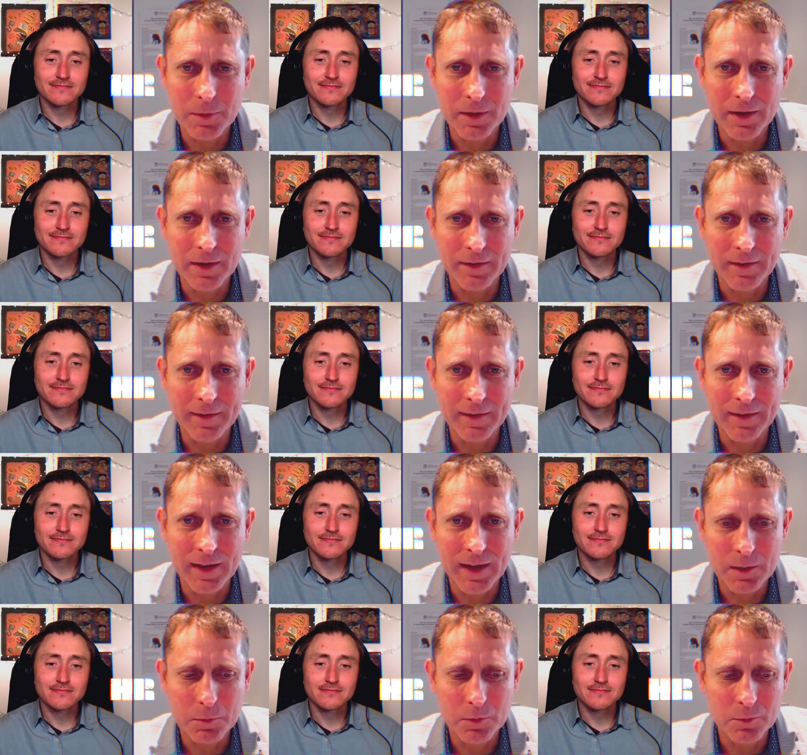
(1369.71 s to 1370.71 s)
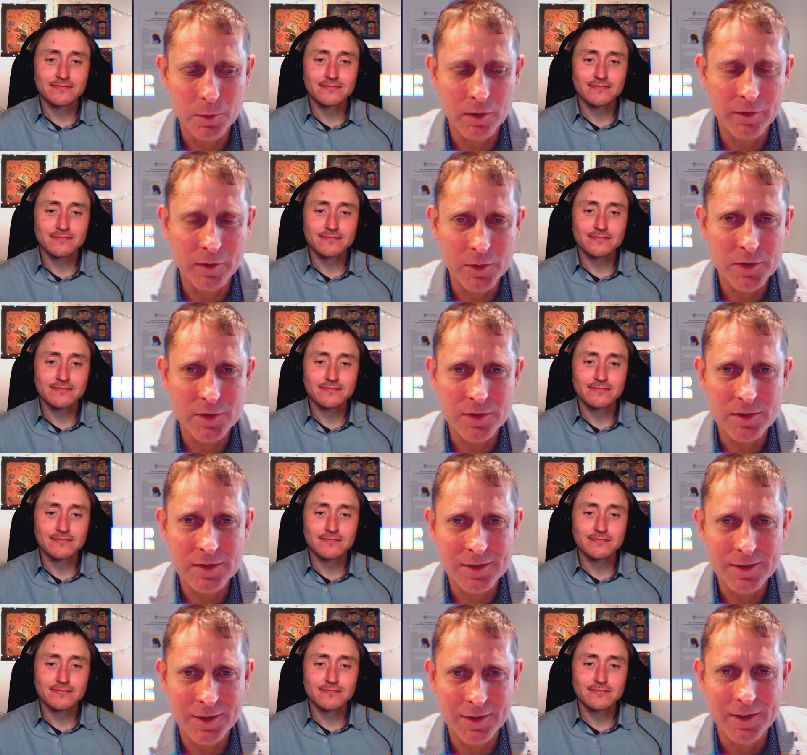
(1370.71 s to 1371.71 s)
Speaker 1: about uh, animal welfare
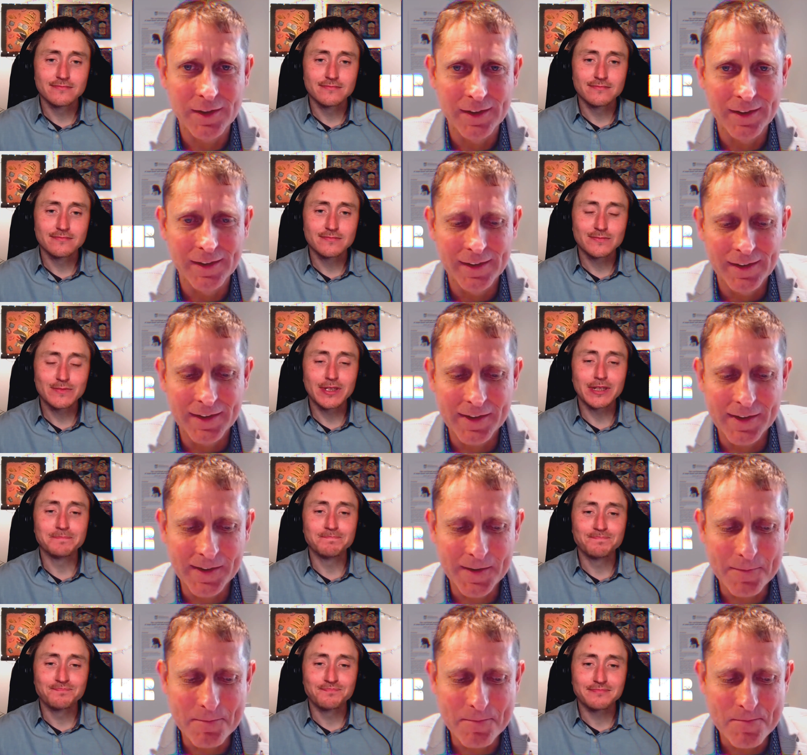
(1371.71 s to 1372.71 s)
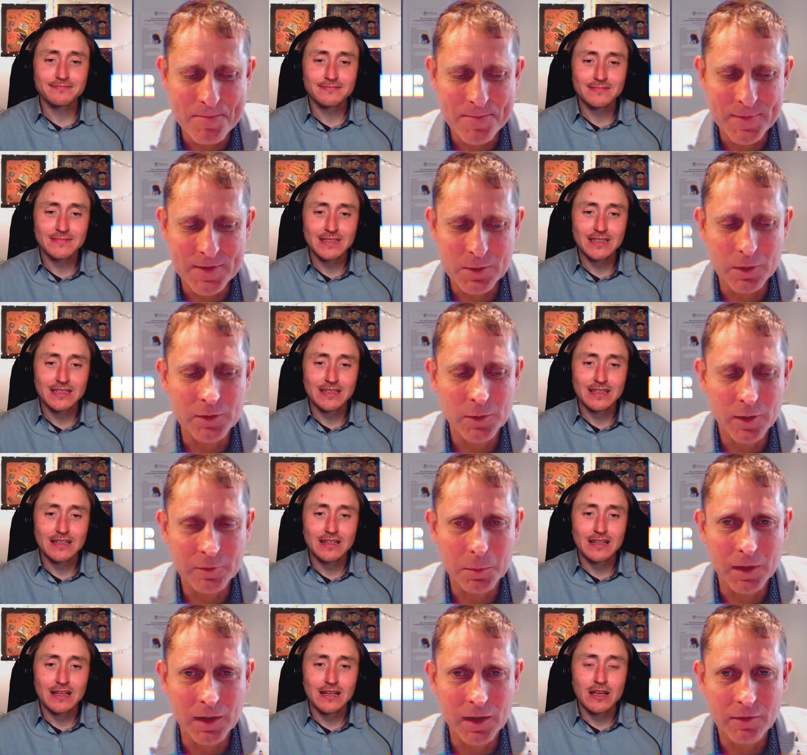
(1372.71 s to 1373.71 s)
issues. So um, so I do have
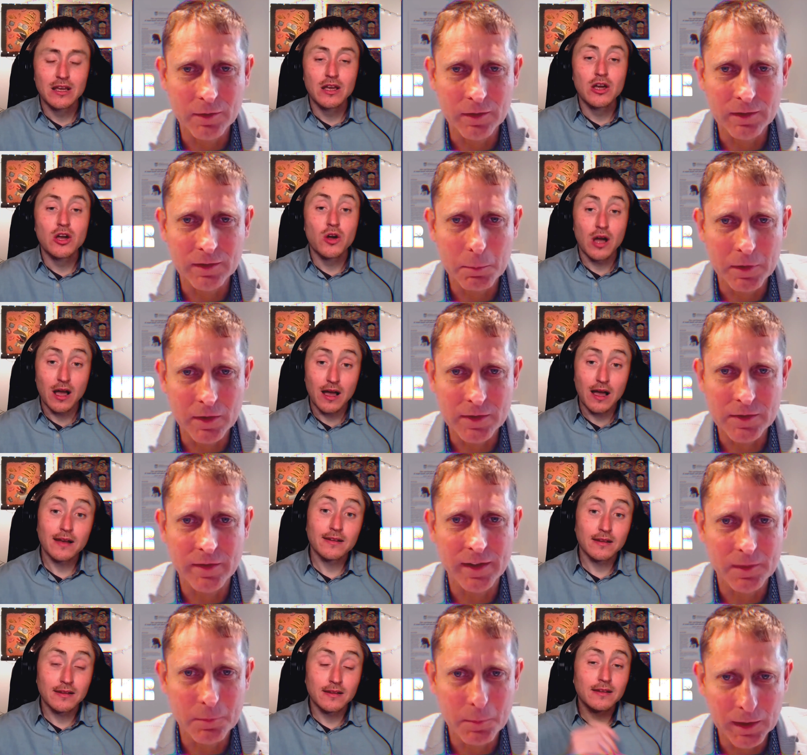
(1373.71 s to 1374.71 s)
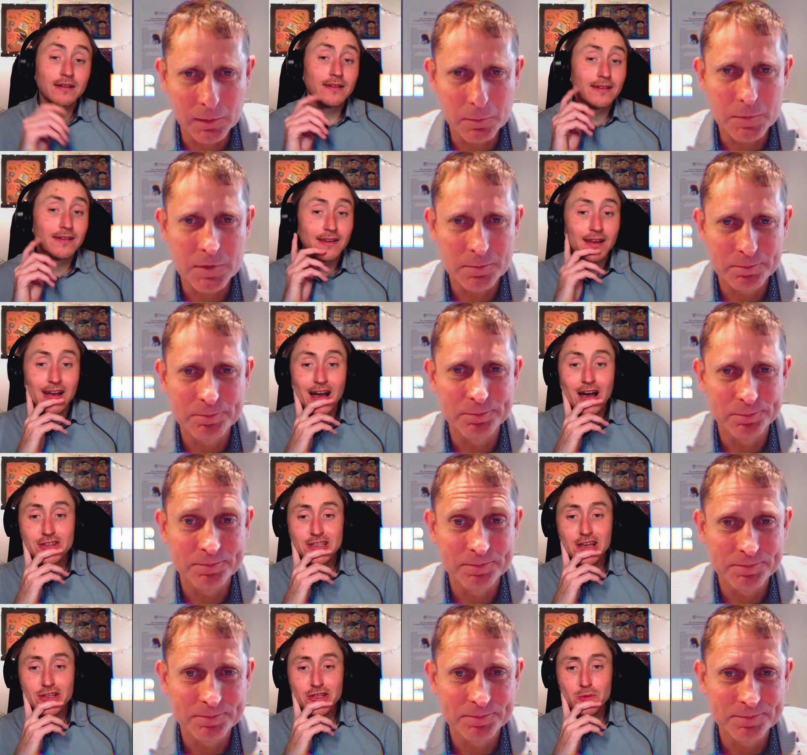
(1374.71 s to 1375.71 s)
to be careful and limit those vegan magnums.
Speaker 2: I'll
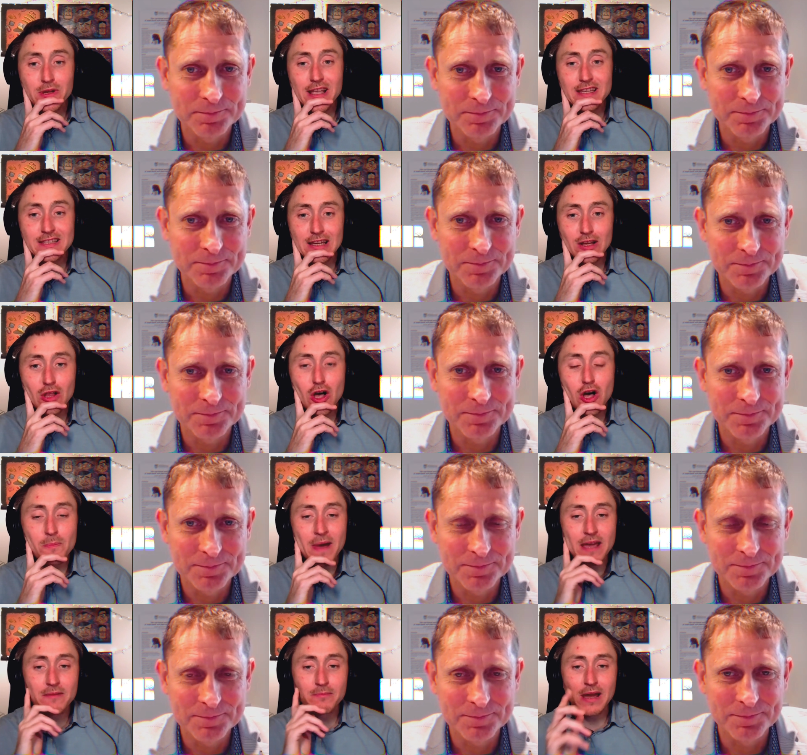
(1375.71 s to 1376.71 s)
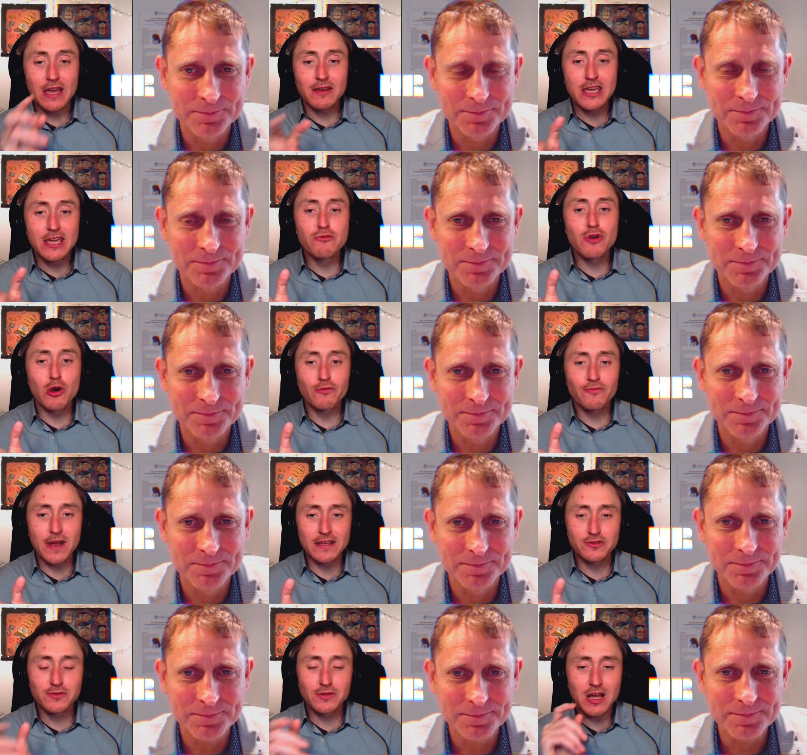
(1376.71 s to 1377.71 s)
tell you what I tell all my, my hero
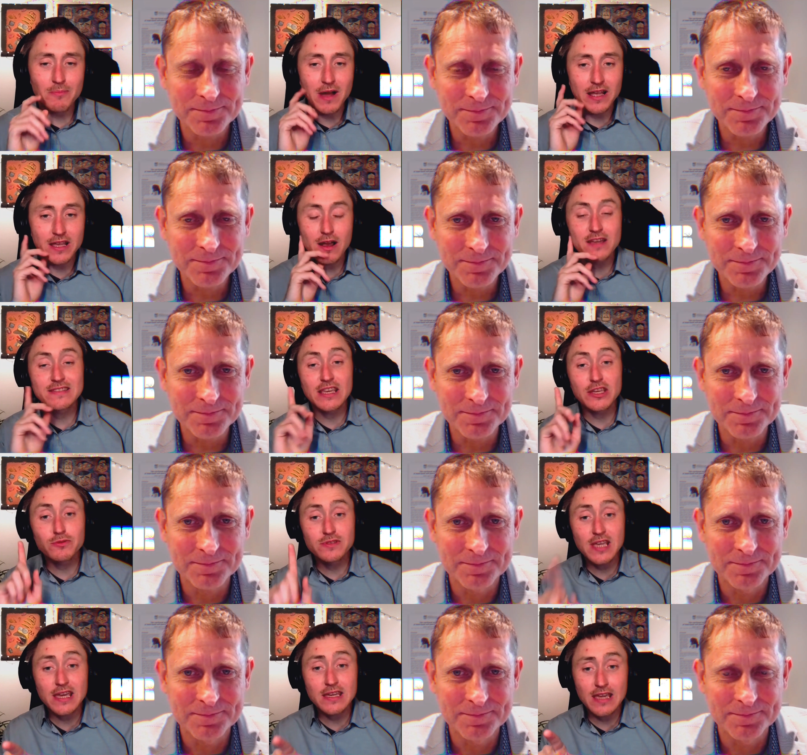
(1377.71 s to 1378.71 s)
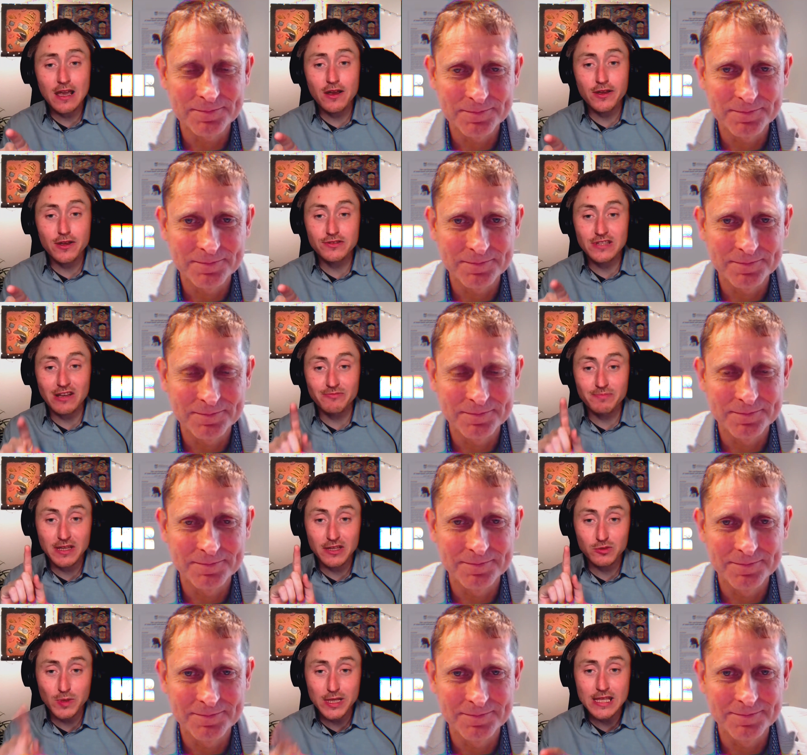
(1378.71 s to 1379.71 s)
friends who come out here. I say, you take care of yourself
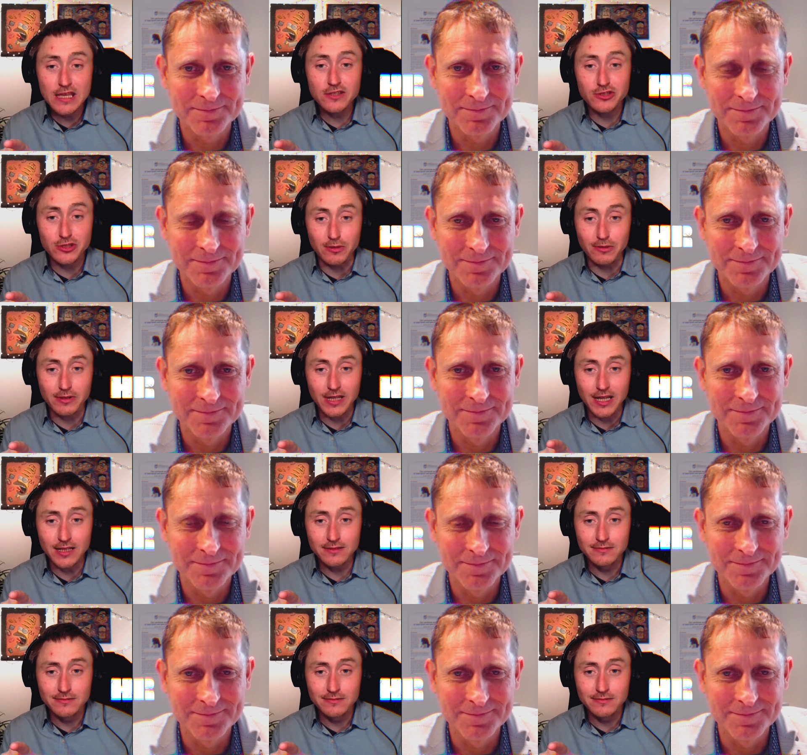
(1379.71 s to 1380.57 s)
because we need you, okay?